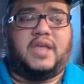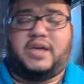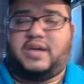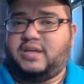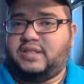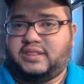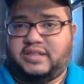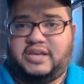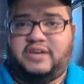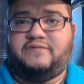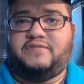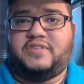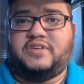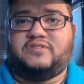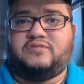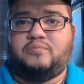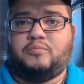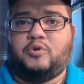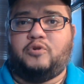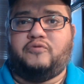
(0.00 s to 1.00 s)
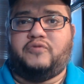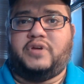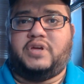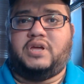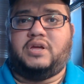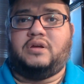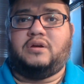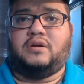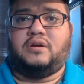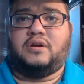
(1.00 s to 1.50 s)
They can leave this
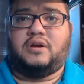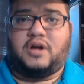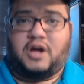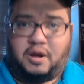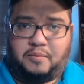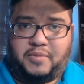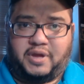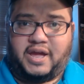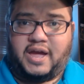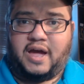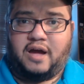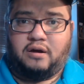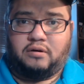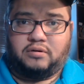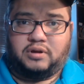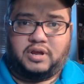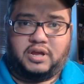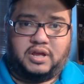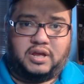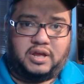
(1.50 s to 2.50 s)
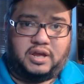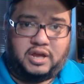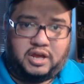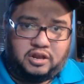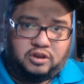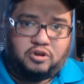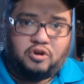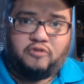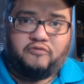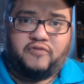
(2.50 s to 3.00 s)
movie coming out
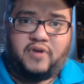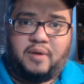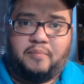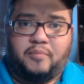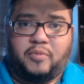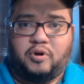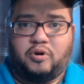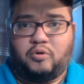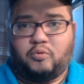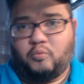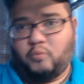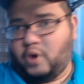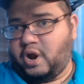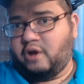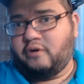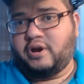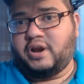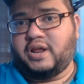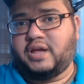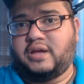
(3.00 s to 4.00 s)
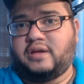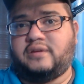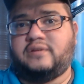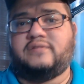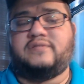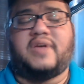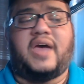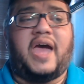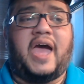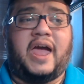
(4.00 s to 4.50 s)
in November where it
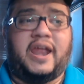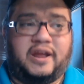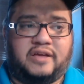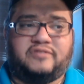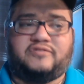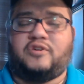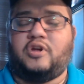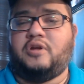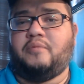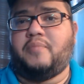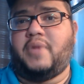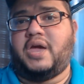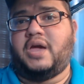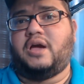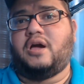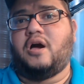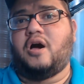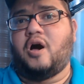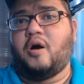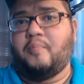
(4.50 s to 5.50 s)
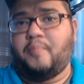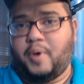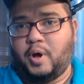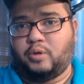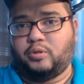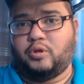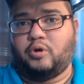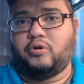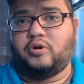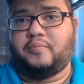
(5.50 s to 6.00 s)
is, and it's going to make a
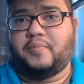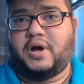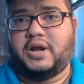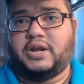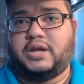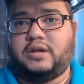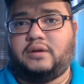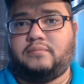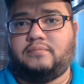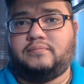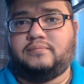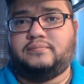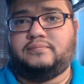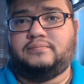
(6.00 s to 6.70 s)
boatload of money.